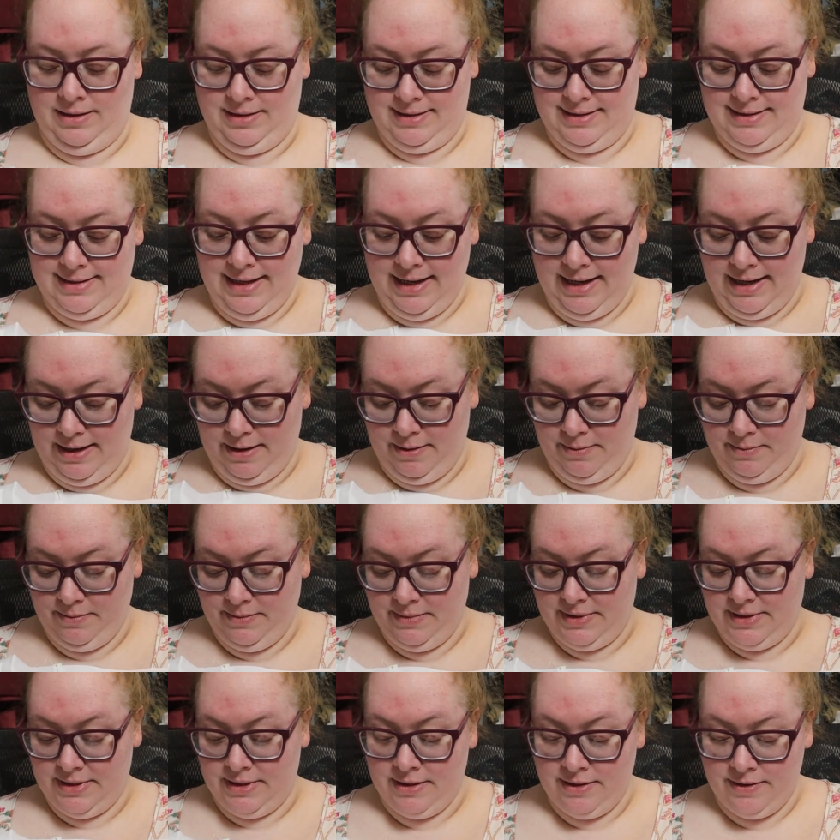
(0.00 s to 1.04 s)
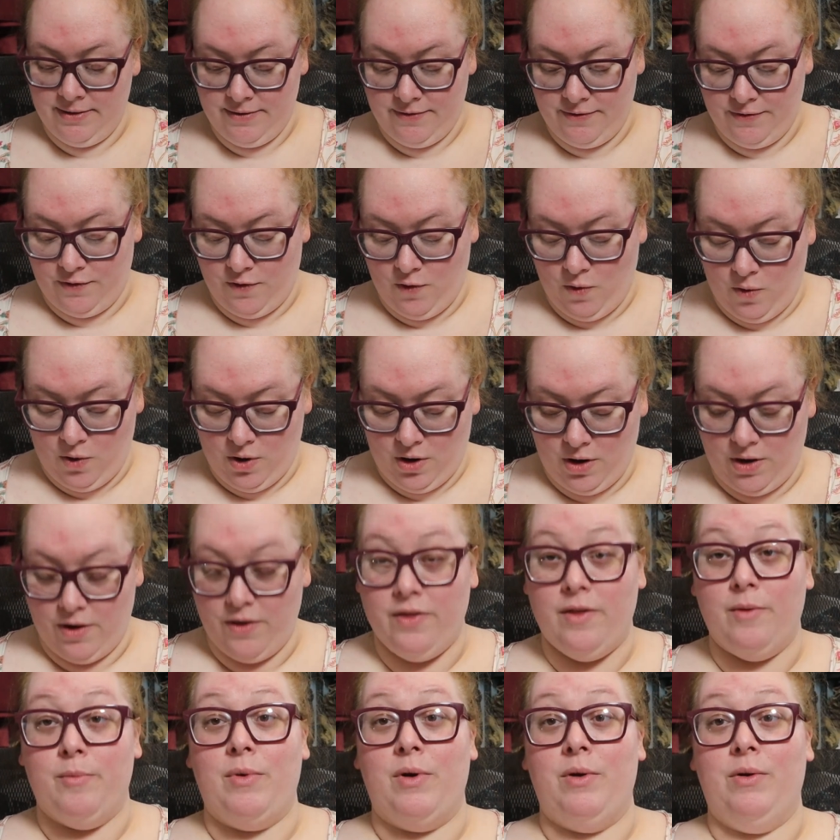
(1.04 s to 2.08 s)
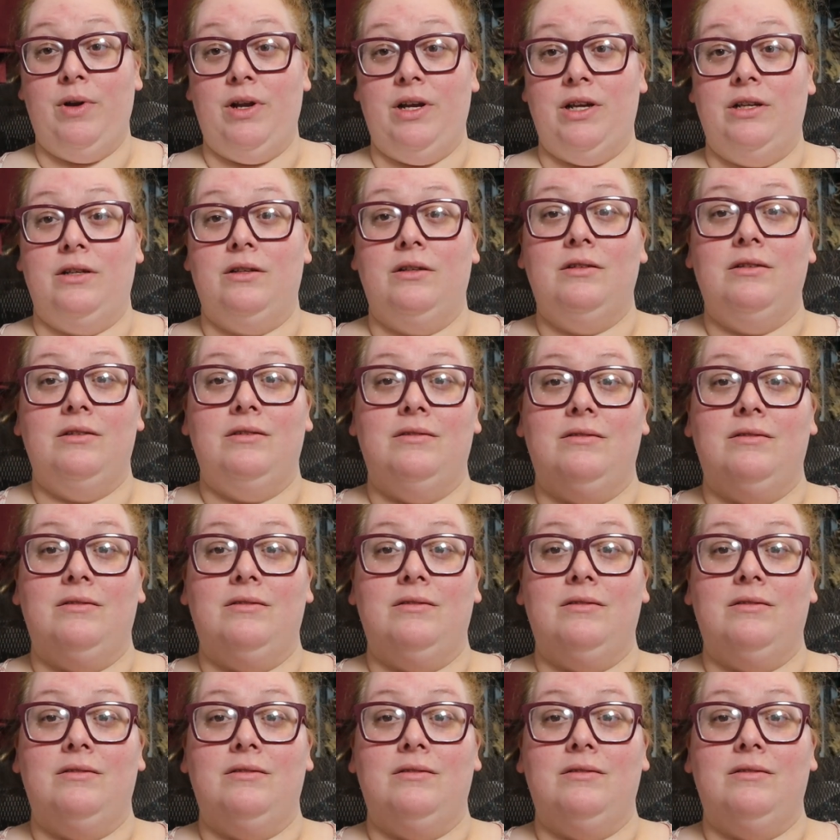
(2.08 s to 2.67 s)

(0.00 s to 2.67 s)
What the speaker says: seams for the boning